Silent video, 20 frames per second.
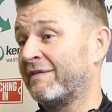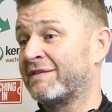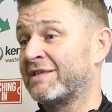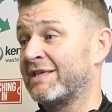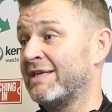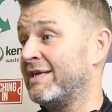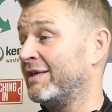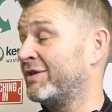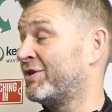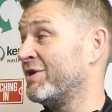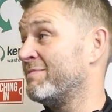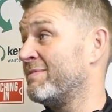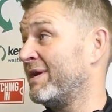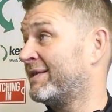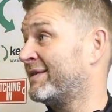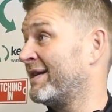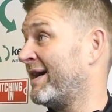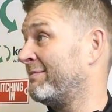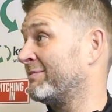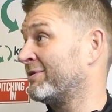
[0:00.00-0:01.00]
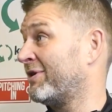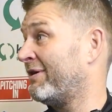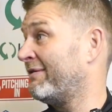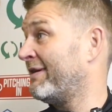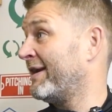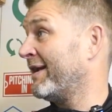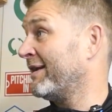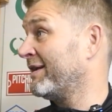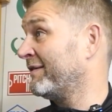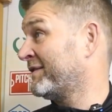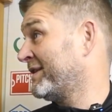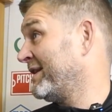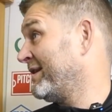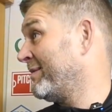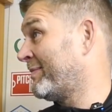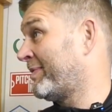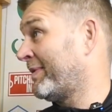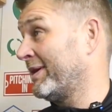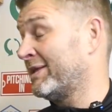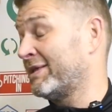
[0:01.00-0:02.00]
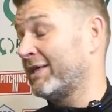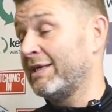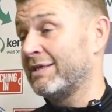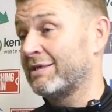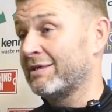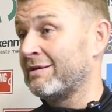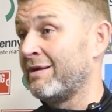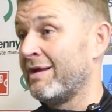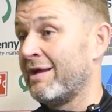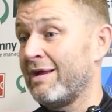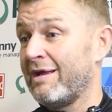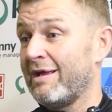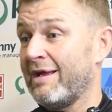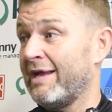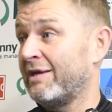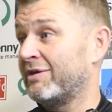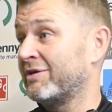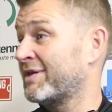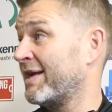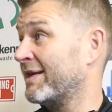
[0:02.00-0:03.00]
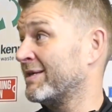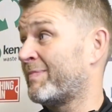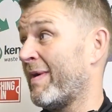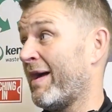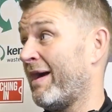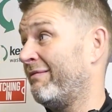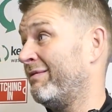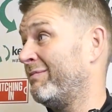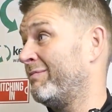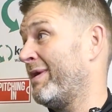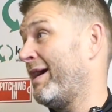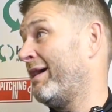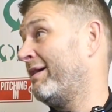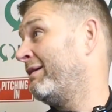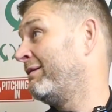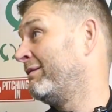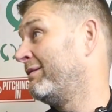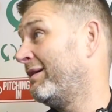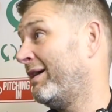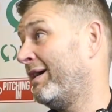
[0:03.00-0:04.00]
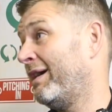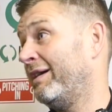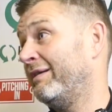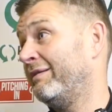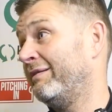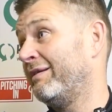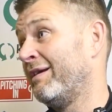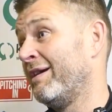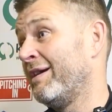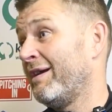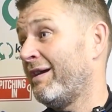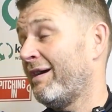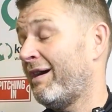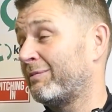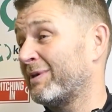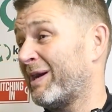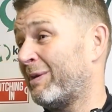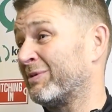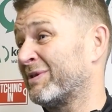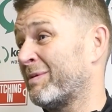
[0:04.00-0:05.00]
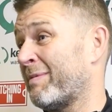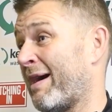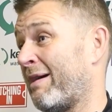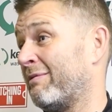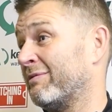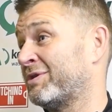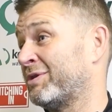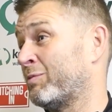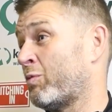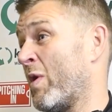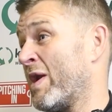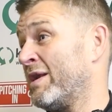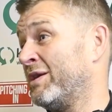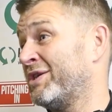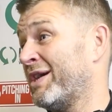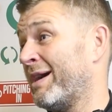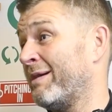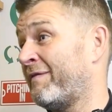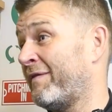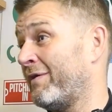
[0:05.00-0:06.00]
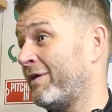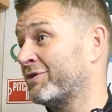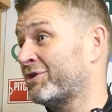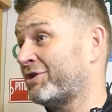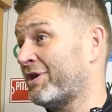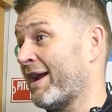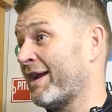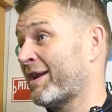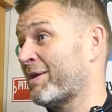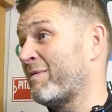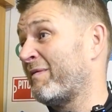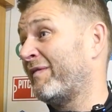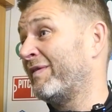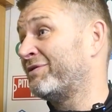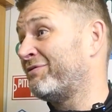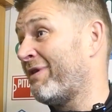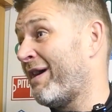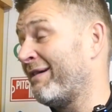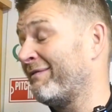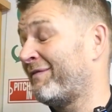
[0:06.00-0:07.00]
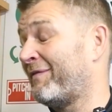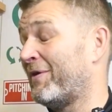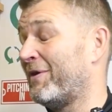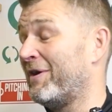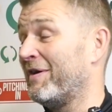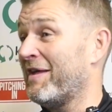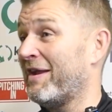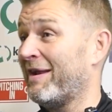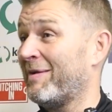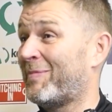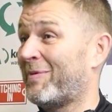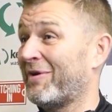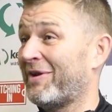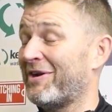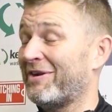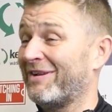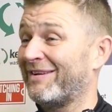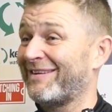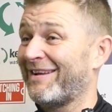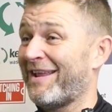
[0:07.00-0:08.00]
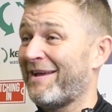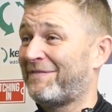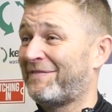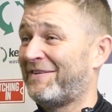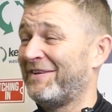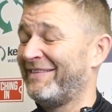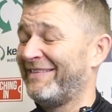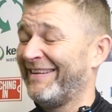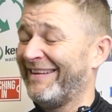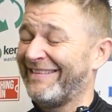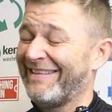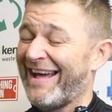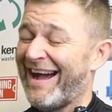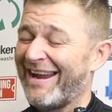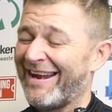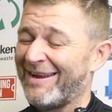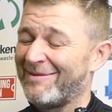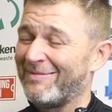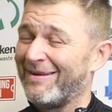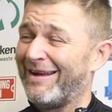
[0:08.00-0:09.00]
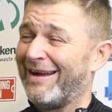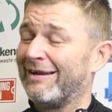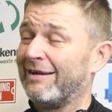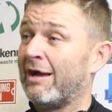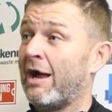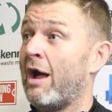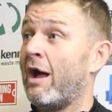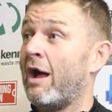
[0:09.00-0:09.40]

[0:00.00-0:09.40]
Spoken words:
seen it too many times already. You've seen it in pre-season. He just gets better and better. And I was about to whinge at him for not striking with his right foot, and then he put it on his left and did that, and I'm like,